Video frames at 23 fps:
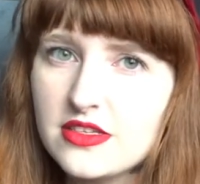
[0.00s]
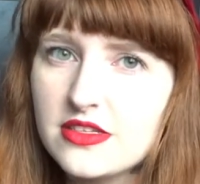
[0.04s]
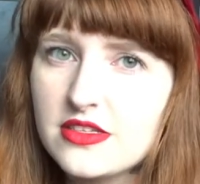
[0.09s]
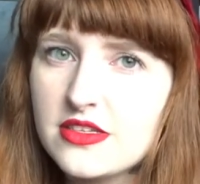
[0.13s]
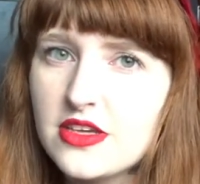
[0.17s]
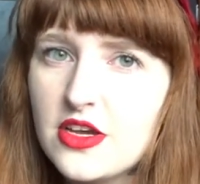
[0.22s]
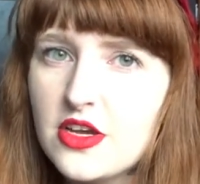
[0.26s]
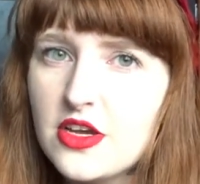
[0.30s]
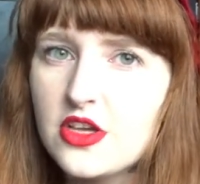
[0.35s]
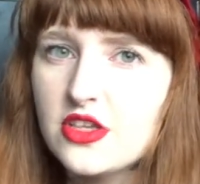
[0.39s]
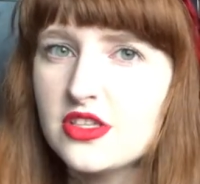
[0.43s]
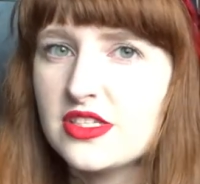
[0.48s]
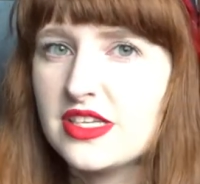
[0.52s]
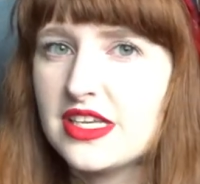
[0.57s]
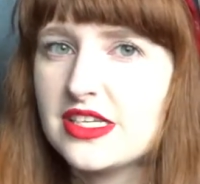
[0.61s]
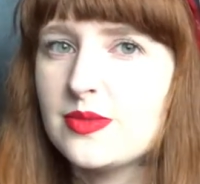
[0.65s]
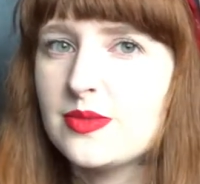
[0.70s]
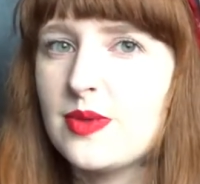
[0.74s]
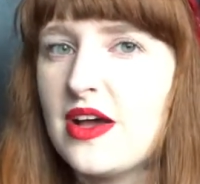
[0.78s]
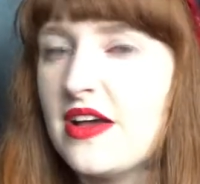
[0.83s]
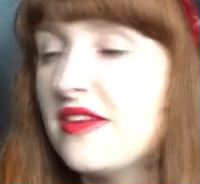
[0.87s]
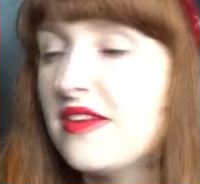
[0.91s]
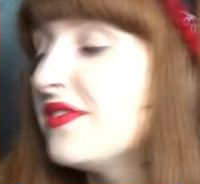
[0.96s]
So that's
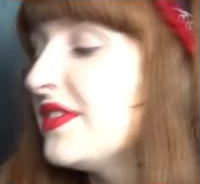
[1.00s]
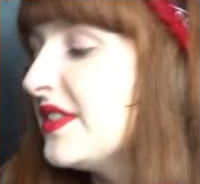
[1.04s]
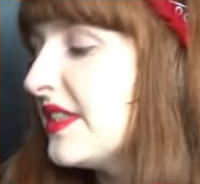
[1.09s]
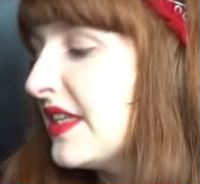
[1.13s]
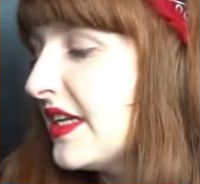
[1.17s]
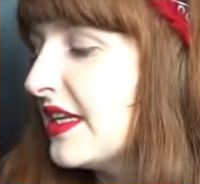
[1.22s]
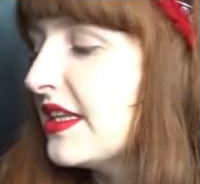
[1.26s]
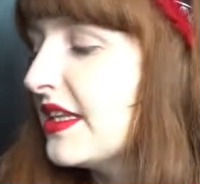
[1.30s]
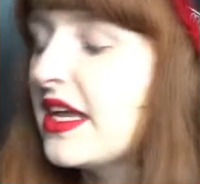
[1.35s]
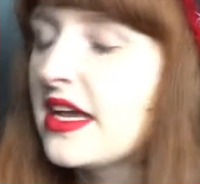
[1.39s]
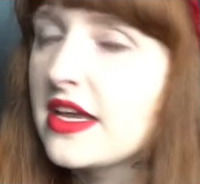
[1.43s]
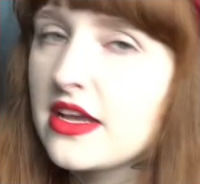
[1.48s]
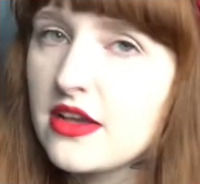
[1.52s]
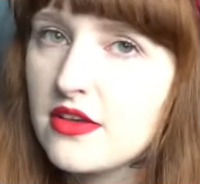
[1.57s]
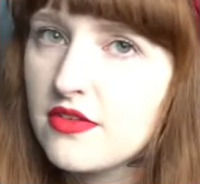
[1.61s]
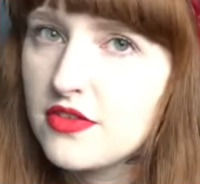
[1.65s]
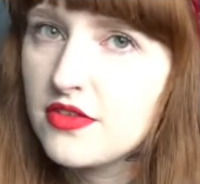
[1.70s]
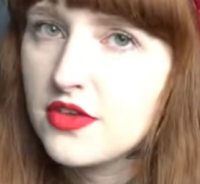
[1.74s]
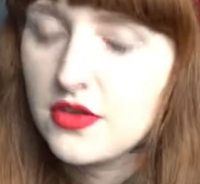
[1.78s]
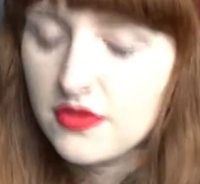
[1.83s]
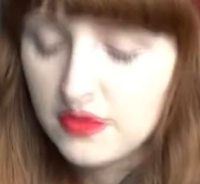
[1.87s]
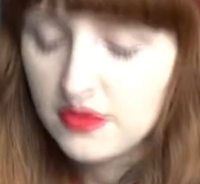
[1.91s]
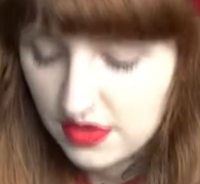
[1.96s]
why I've seen like a
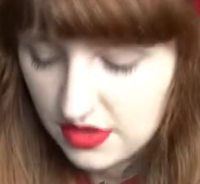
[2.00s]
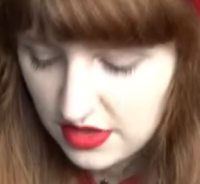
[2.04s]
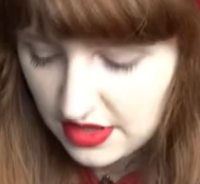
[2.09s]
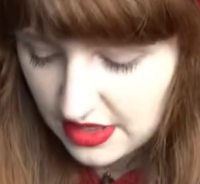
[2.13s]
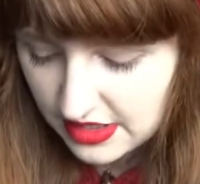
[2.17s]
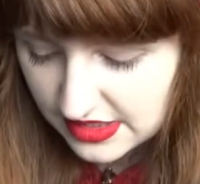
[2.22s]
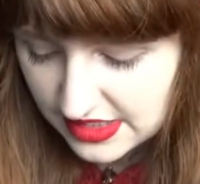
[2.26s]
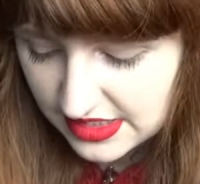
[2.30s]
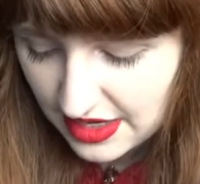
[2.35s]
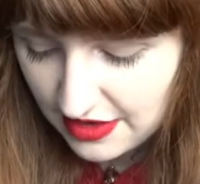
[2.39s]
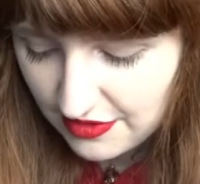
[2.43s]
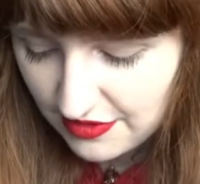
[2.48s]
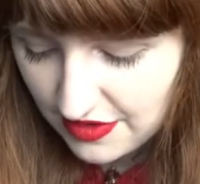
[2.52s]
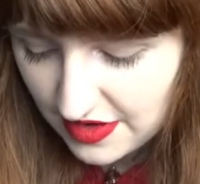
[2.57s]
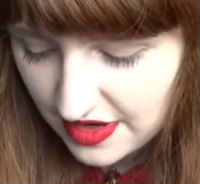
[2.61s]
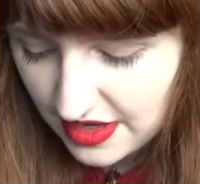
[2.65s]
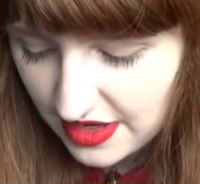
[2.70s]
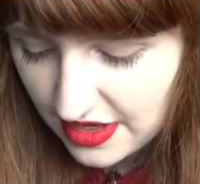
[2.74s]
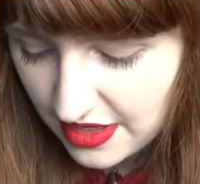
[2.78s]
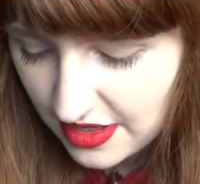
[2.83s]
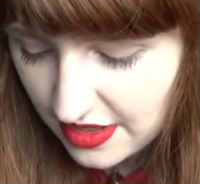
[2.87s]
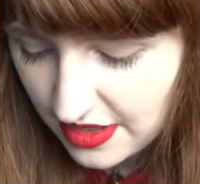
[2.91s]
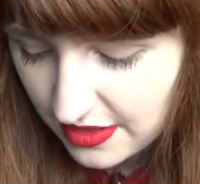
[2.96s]
few of the things that are in
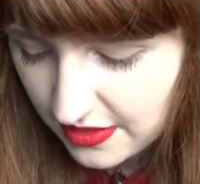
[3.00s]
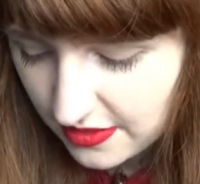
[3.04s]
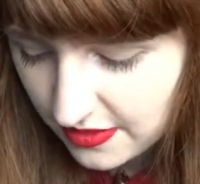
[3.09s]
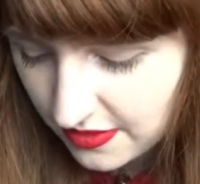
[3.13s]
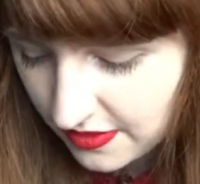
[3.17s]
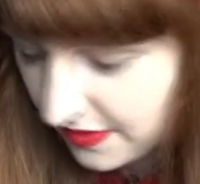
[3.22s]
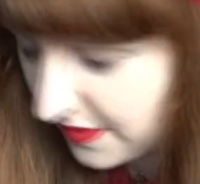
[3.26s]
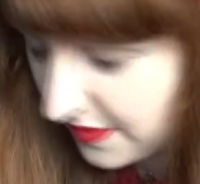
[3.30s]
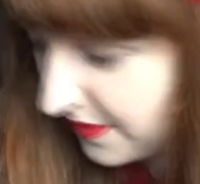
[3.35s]
here.